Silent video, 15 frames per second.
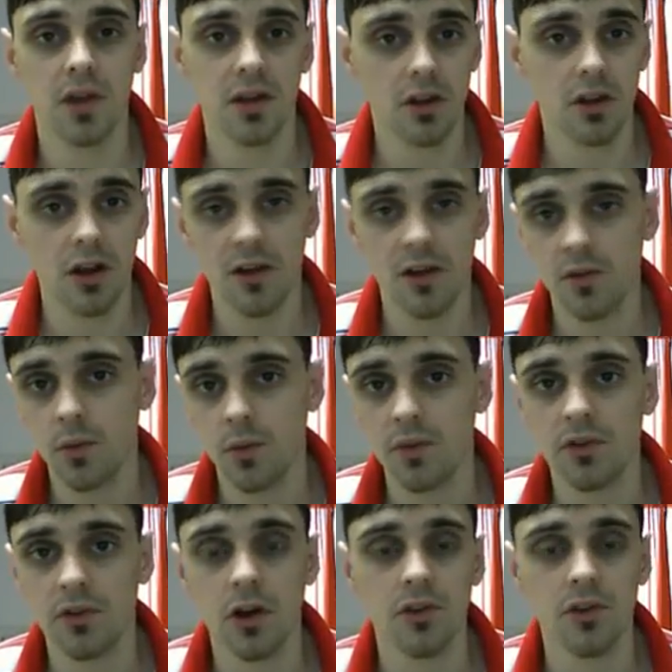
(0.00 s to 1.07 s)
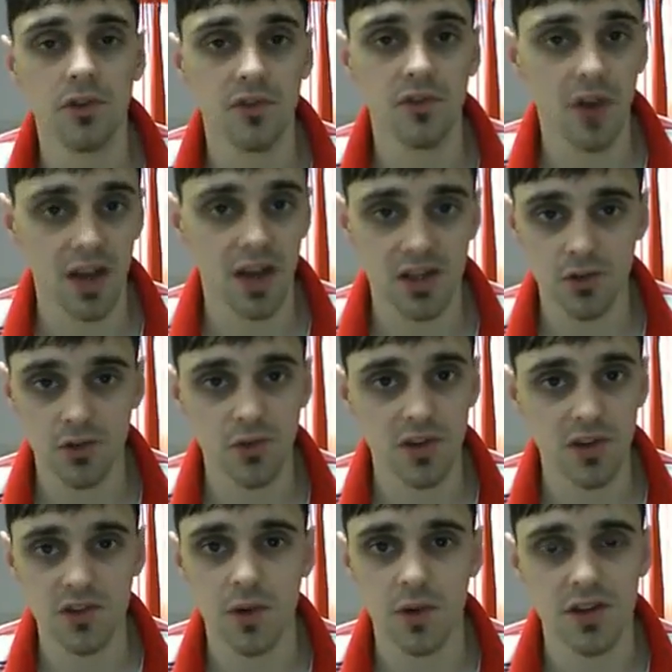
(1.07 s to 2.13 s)
your life with regards to financial
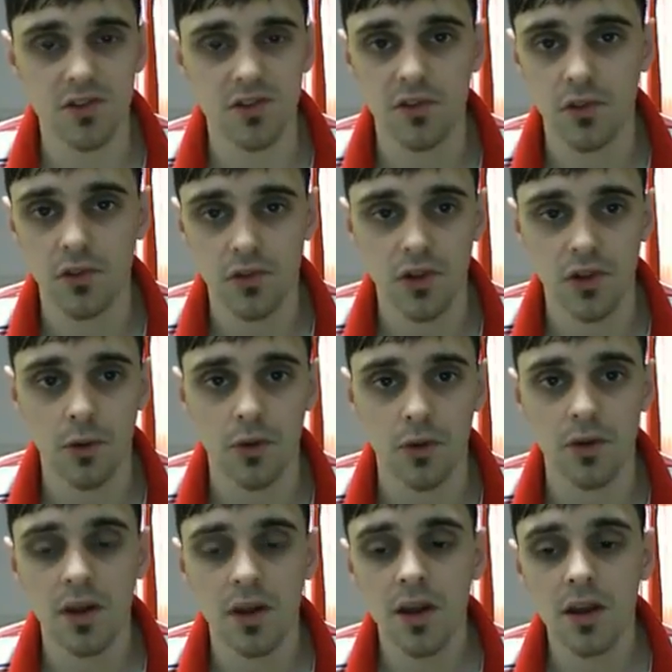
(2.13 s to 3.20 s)
situations or so on,